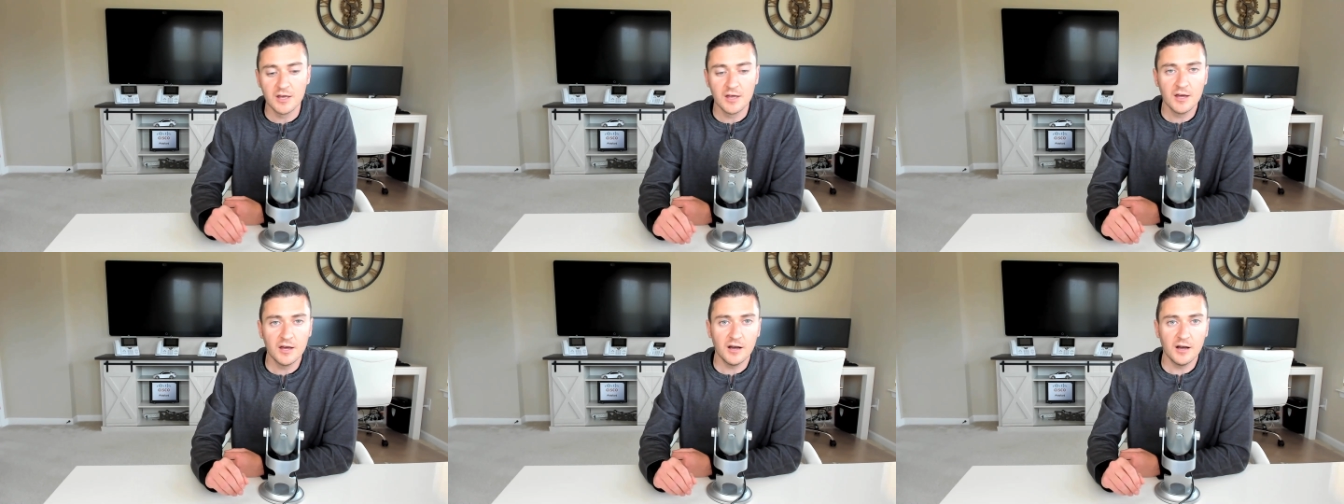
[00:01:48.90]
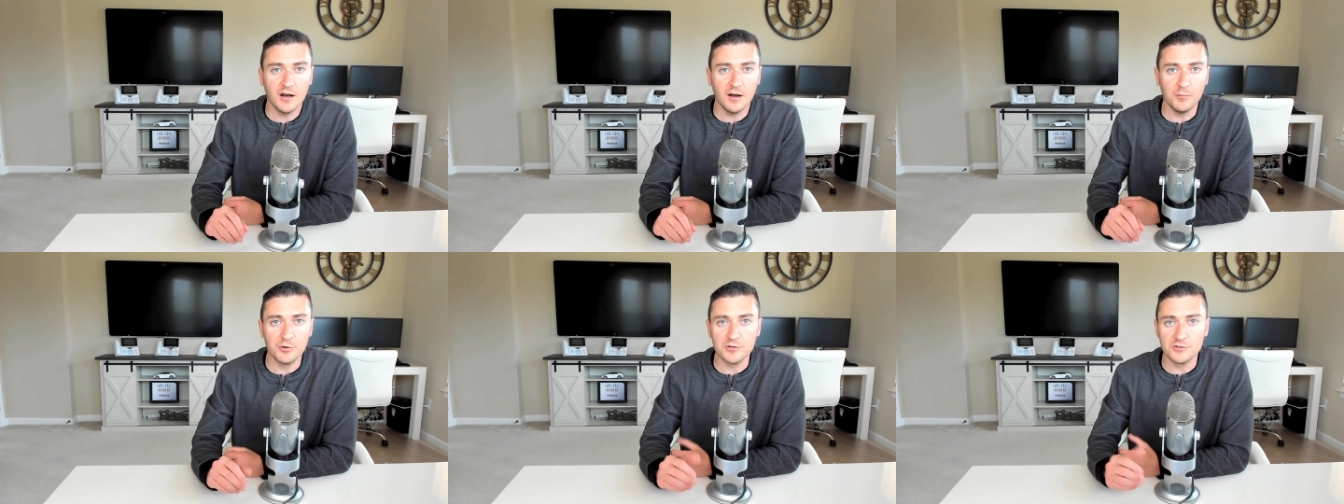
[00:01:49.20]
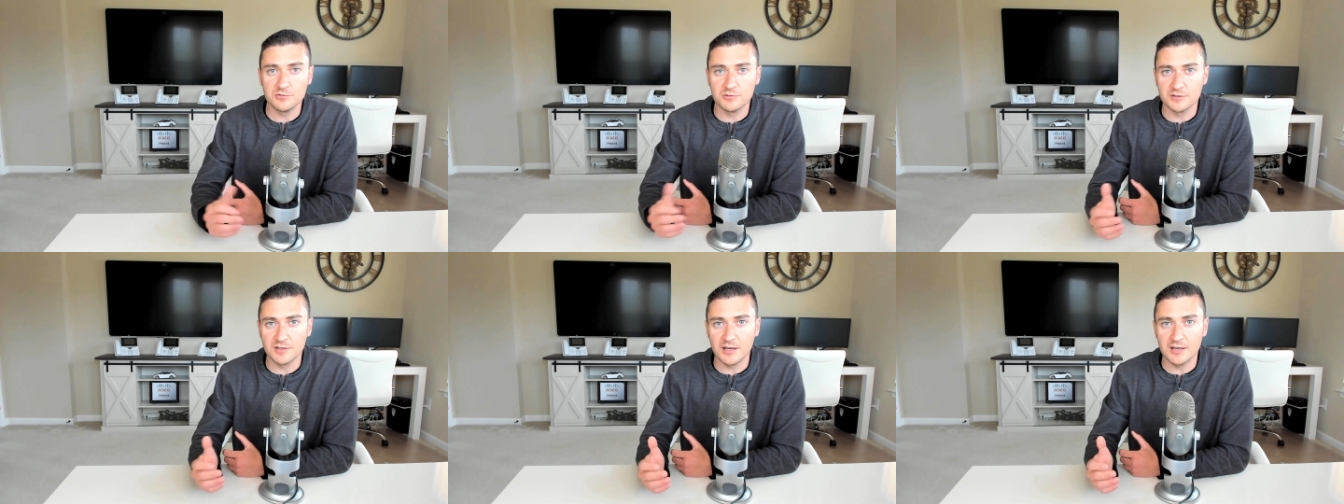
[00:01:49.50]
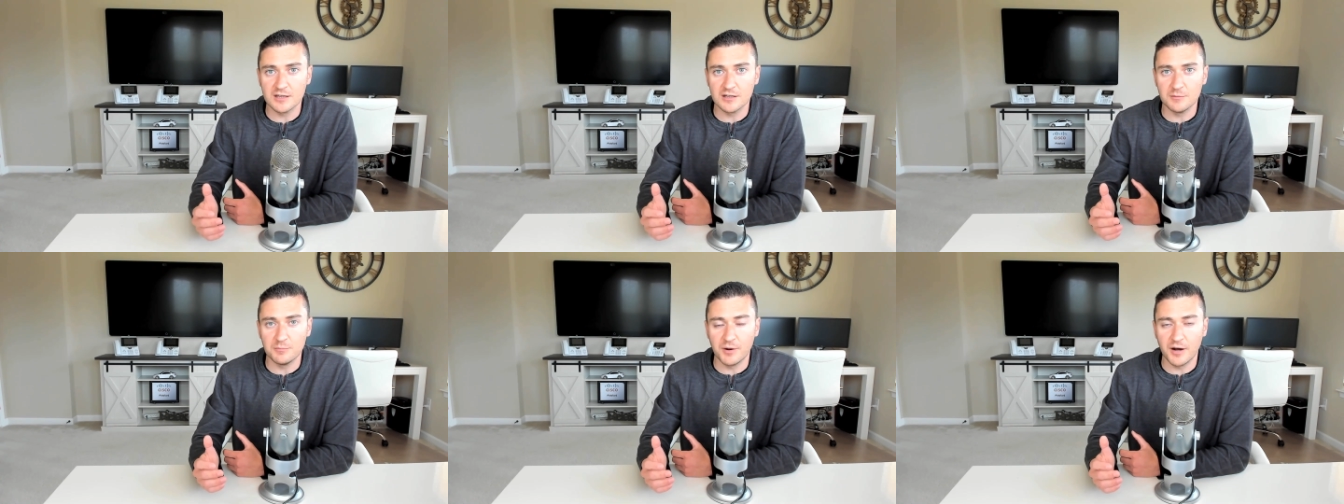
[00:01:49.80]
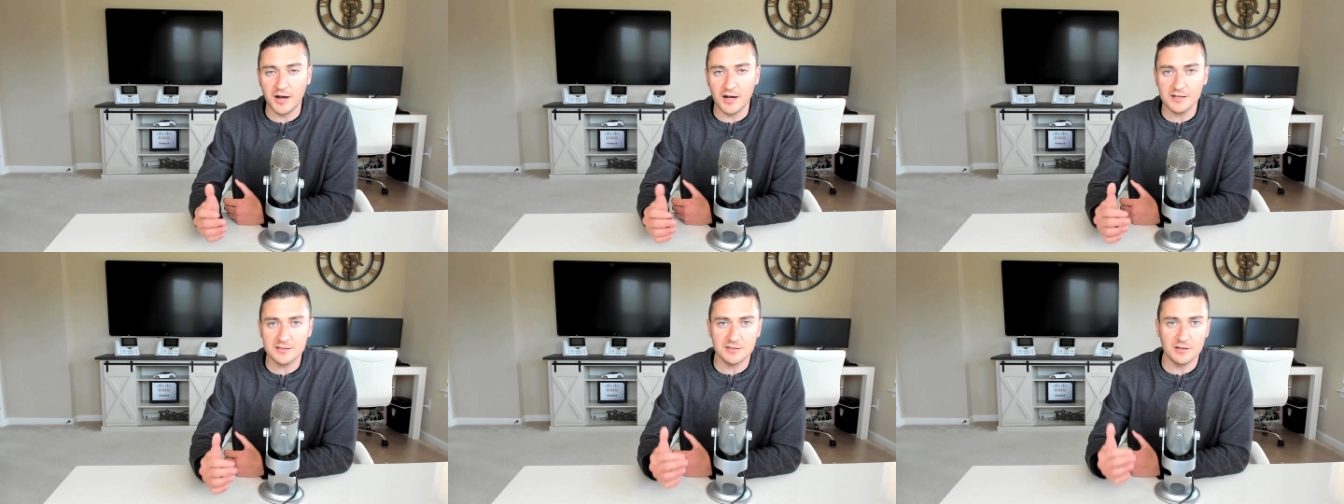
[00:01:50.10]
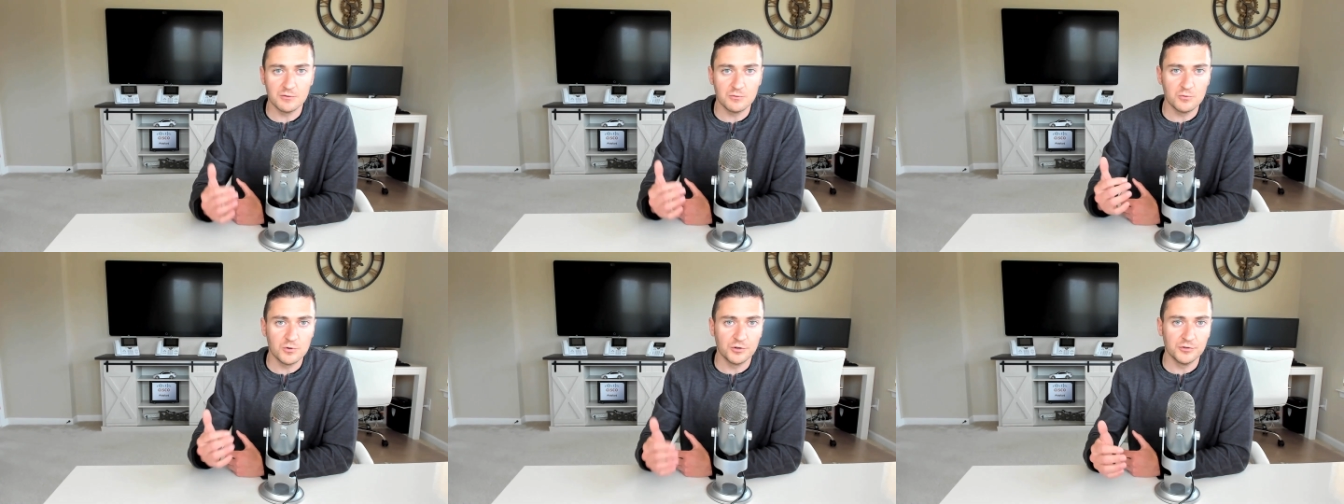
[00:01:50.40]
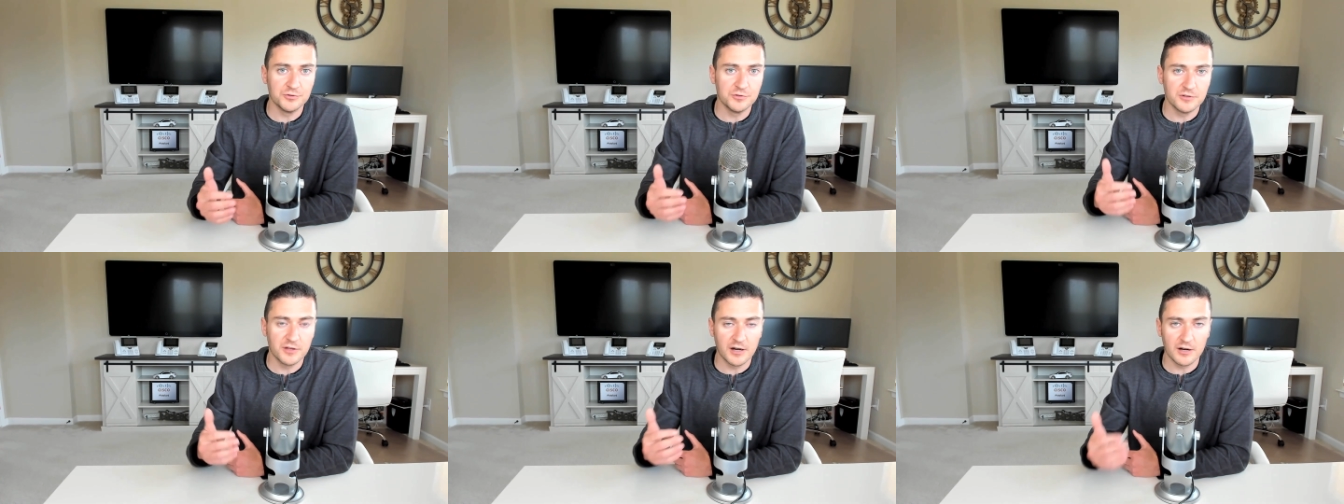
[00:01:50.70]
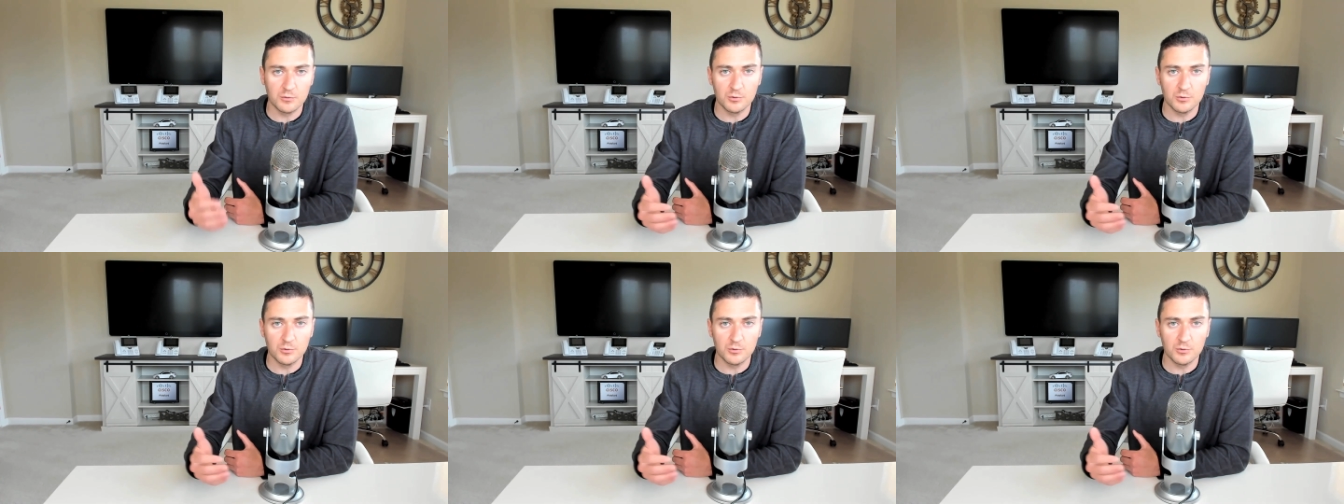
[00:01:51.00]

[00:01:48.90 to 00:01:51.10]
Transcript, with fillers: Um, but as soon as I get a box, I will do that.